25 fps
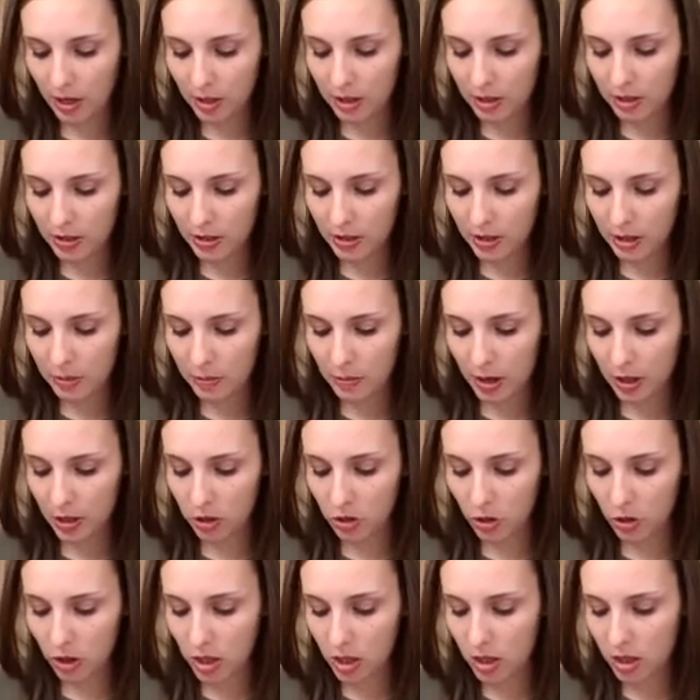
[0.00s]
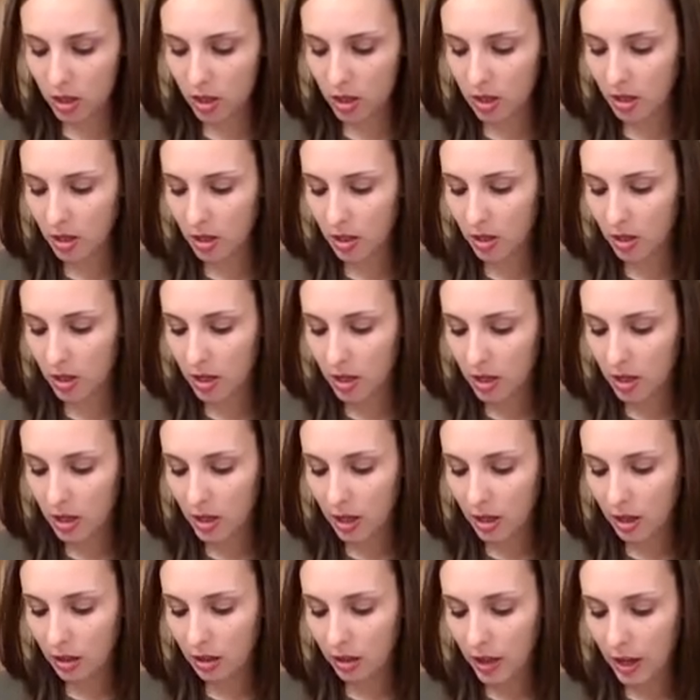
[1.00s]
symmetric,
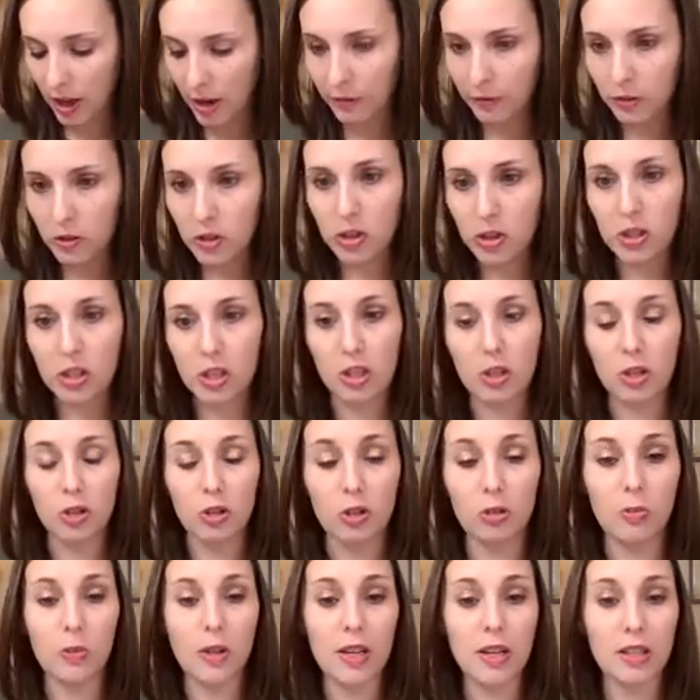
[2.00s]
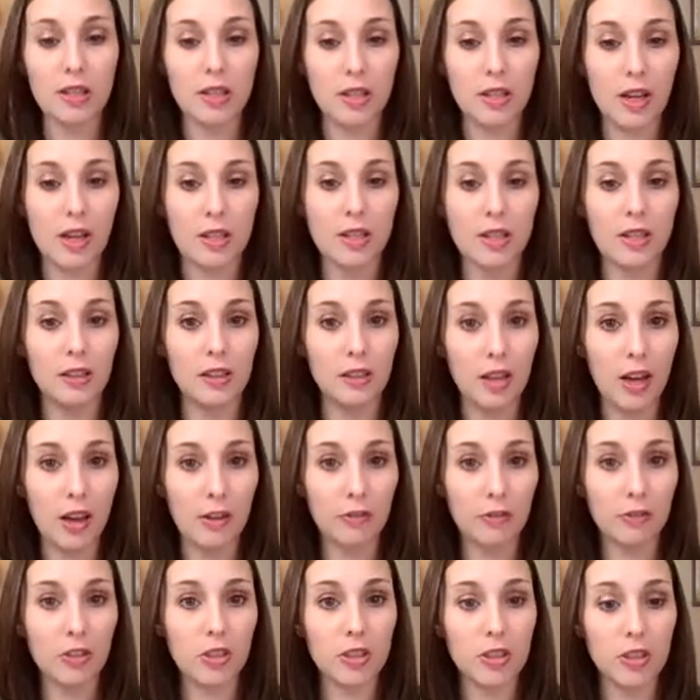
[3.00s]
left skewed because it has a
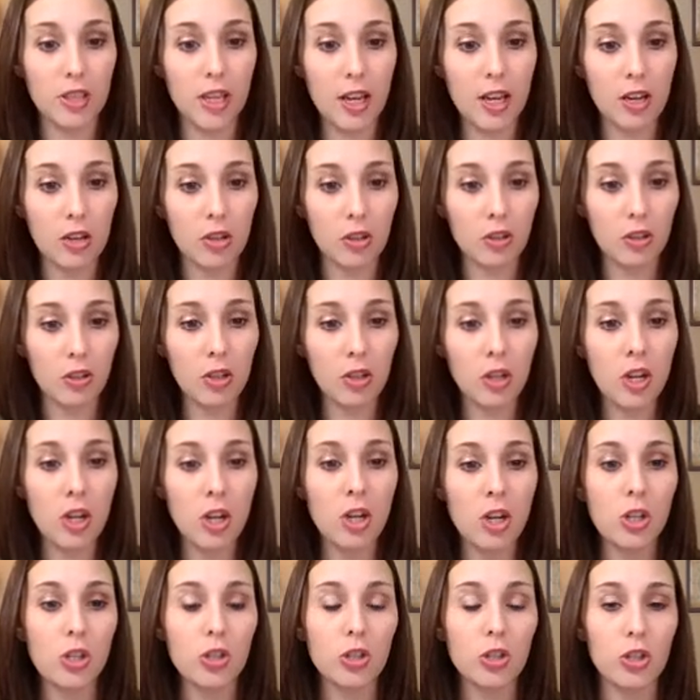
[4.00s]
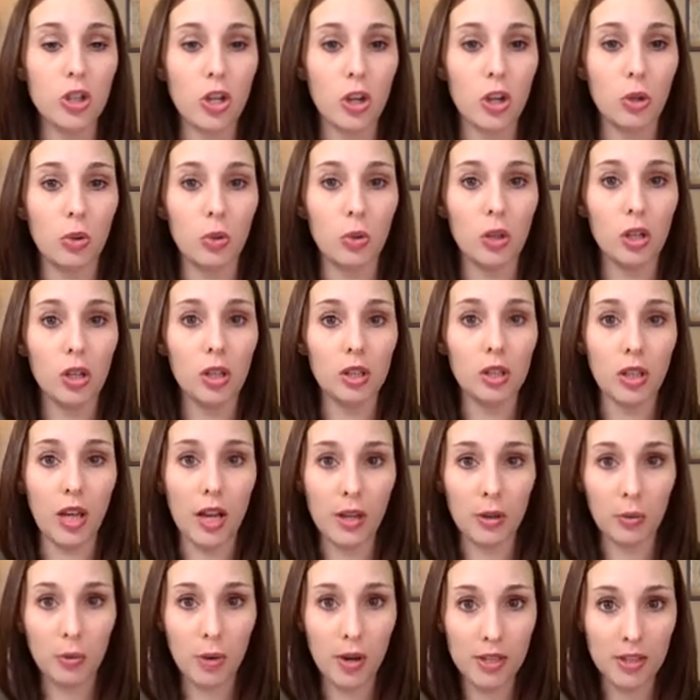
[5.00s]
left tail. So
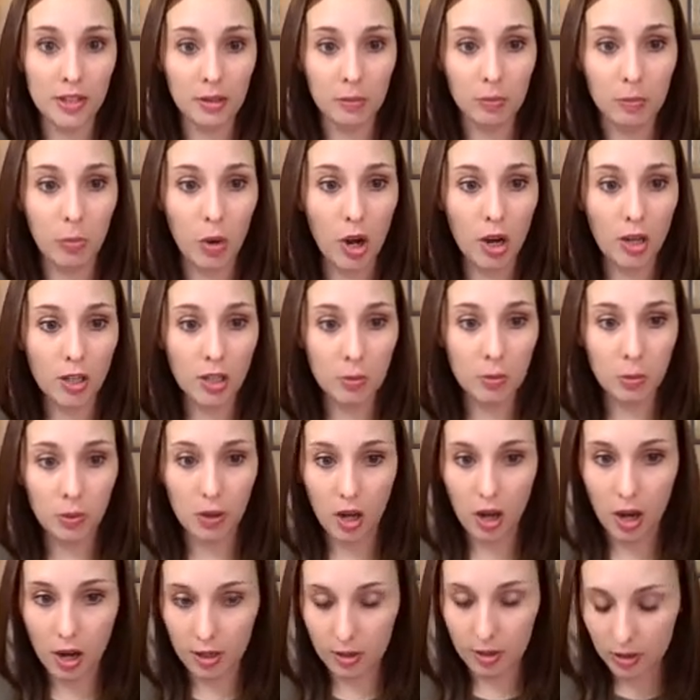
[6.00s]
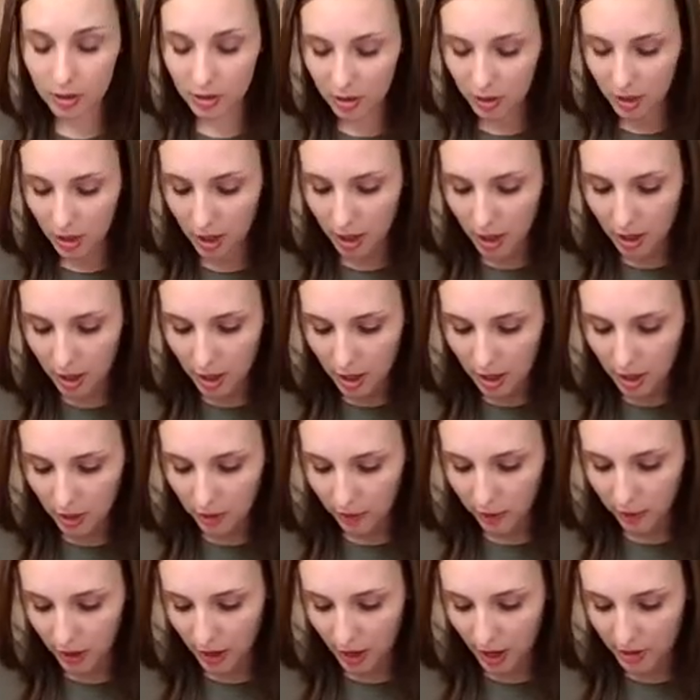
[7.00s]
likewise in box plots,
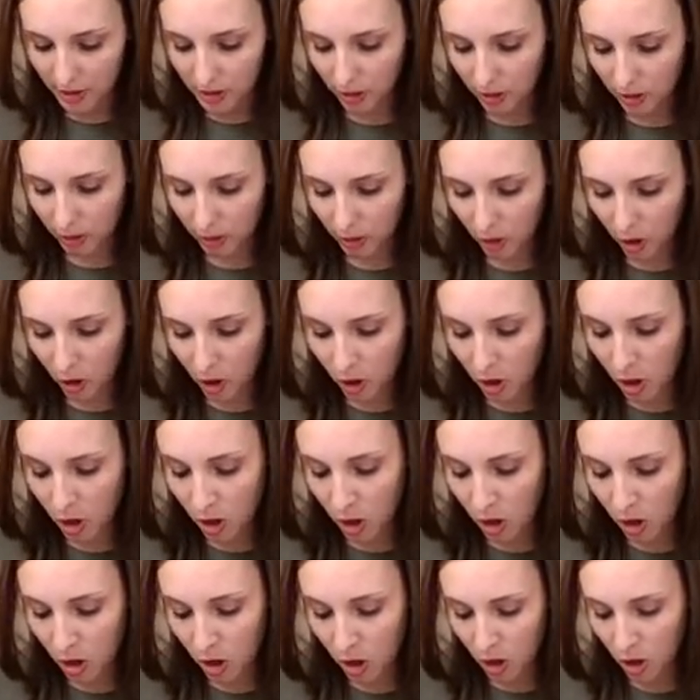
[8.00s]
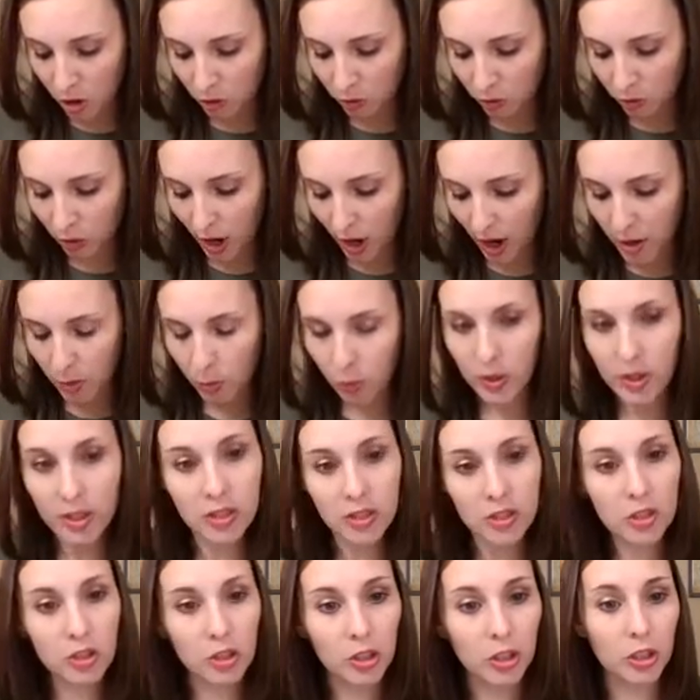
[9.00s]
if it has a long right
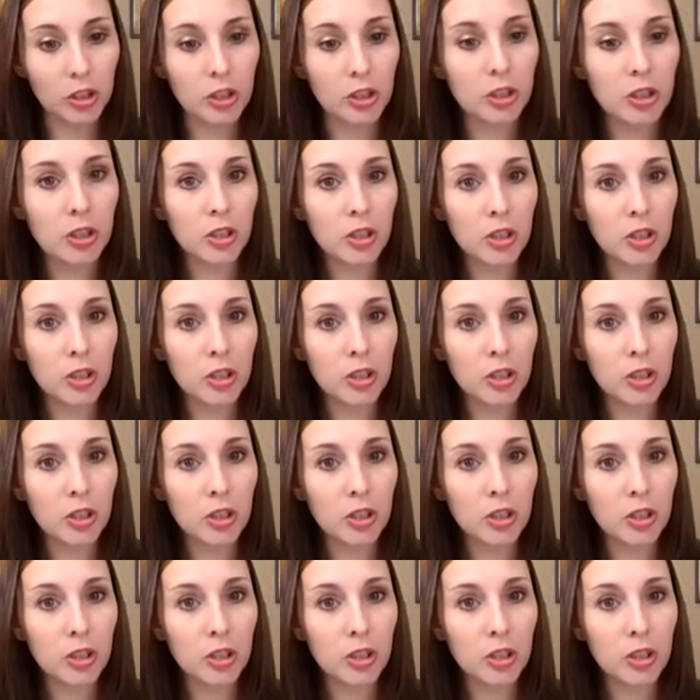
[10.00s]
whisker,